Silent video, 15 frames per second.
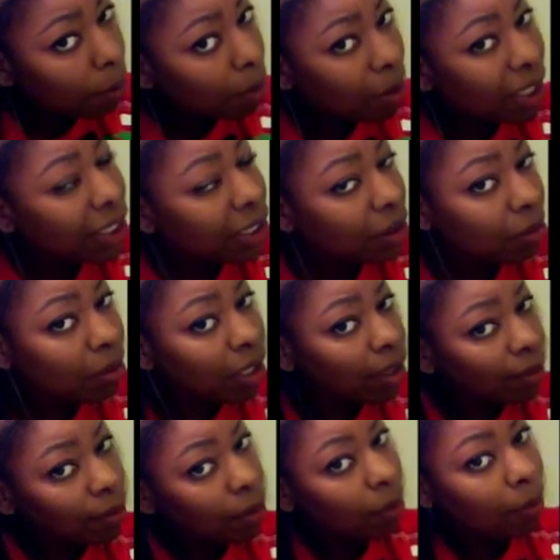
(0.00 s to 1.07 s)
braiding
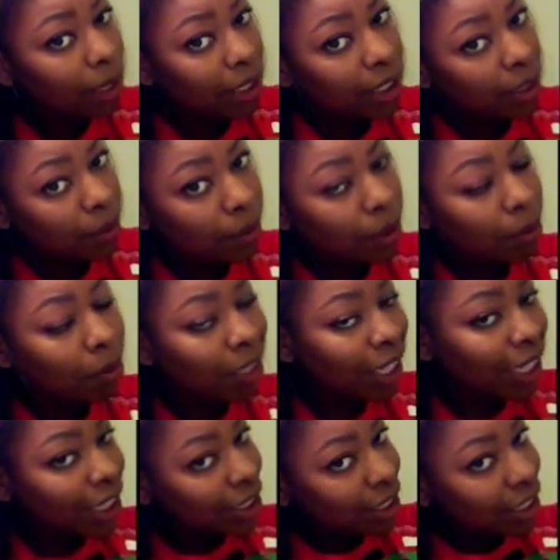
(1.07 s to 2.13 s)
platform back there with the
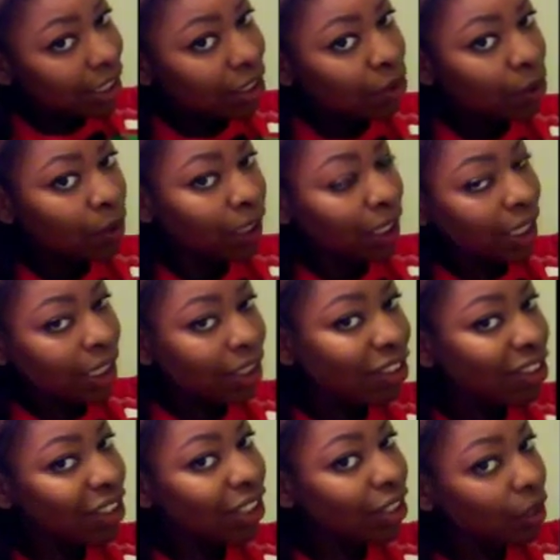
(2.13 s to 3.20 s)
plaits, and you can't
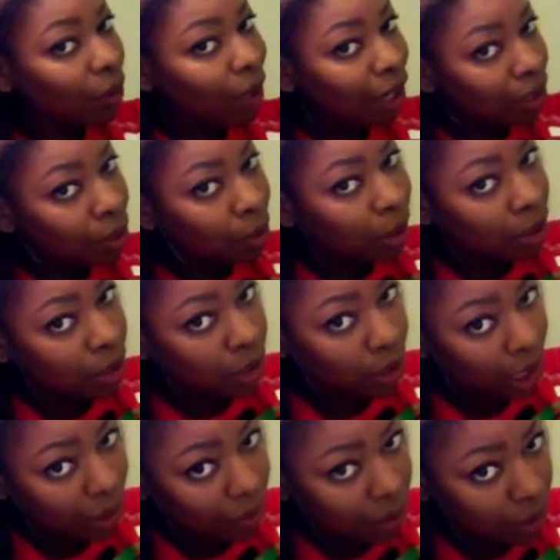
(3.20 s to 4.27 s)
just sew how you want to sew,
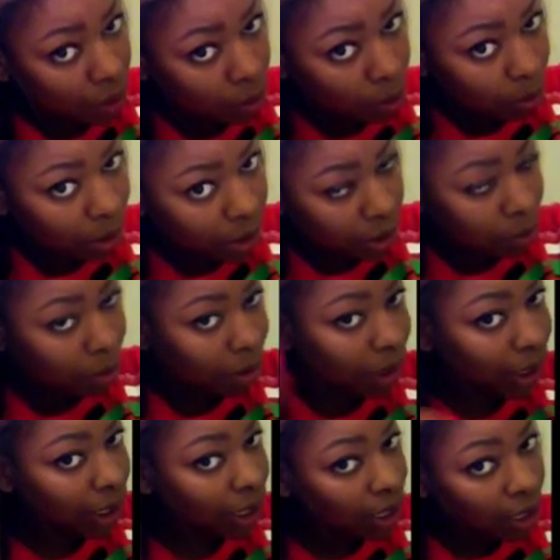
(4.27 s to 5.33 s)
you have to sew braid to
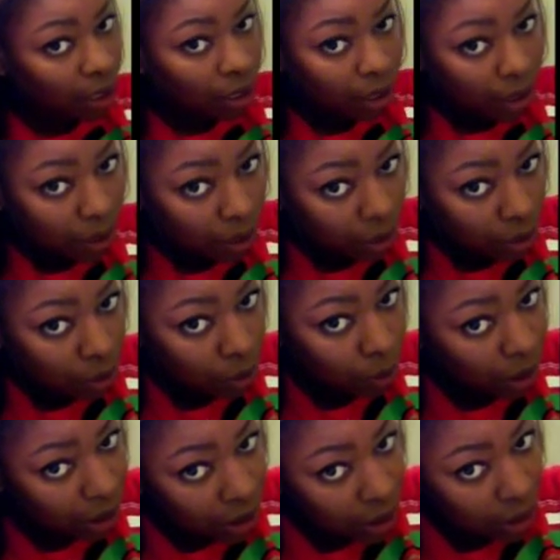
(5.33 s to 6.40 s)
braid. You
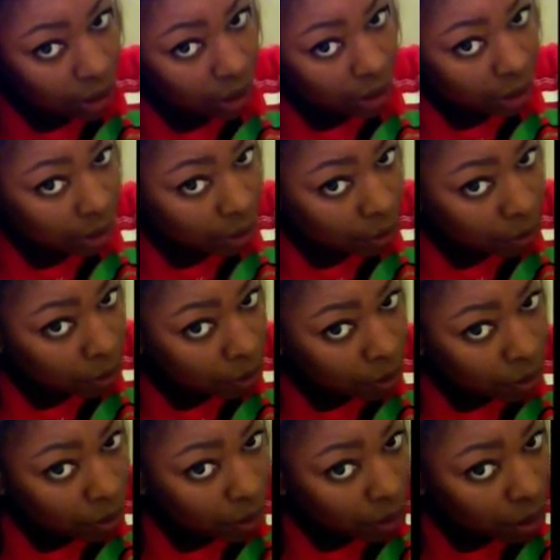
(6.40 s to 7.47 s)
want to take the needle,
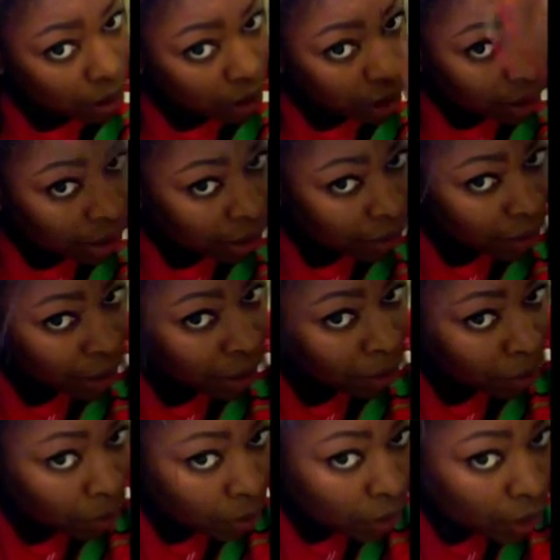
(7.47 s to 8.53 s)
and every
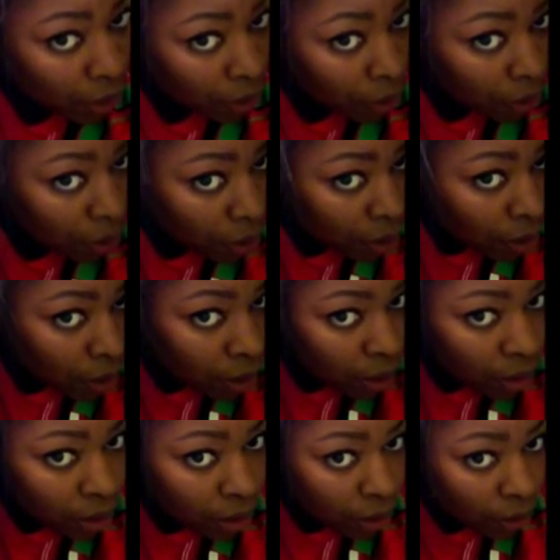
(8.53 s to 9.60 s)
time you sew
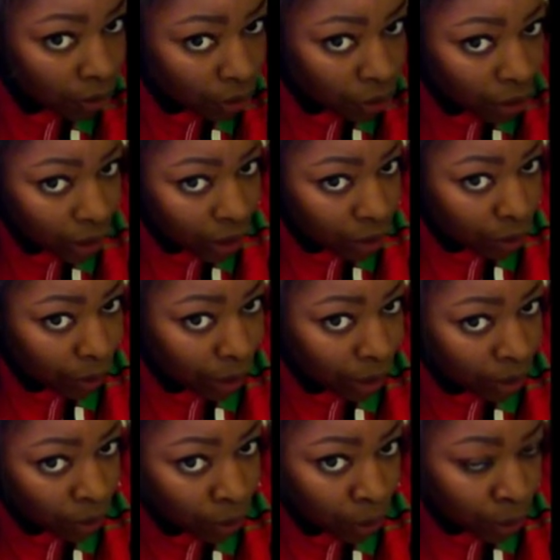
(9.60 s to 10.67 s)
the track
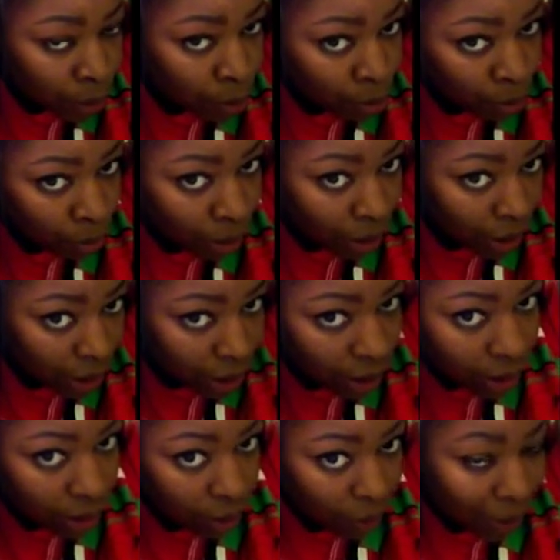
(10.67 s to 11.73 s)
twice on each braid
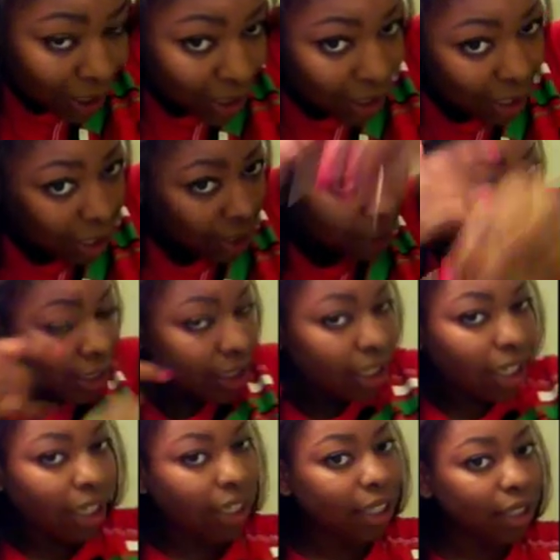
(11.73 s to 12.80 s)
so it's locked and
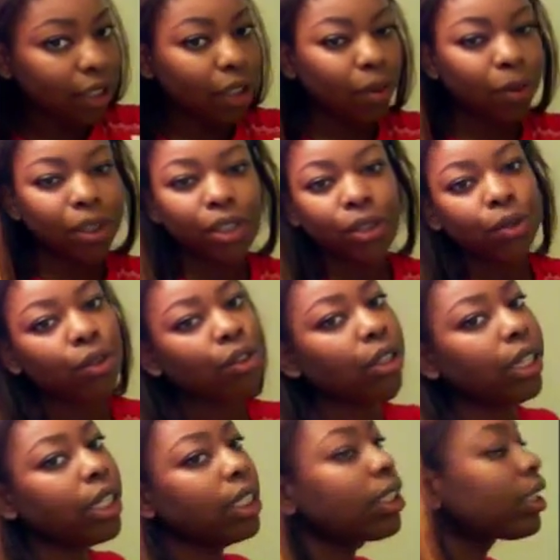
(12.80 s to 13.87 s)
tight. You don't want loose
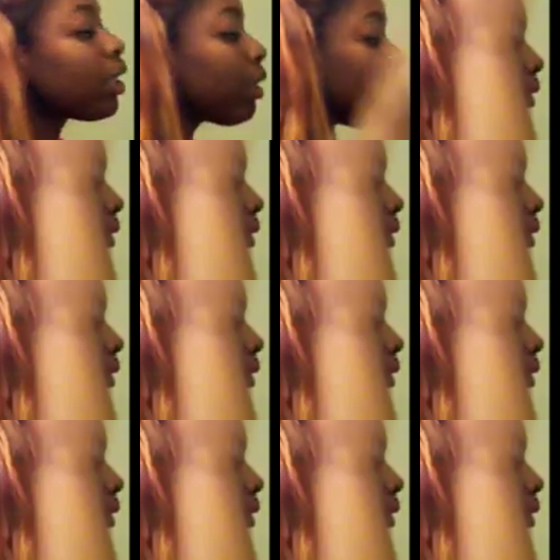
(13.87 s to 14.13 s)
tracks.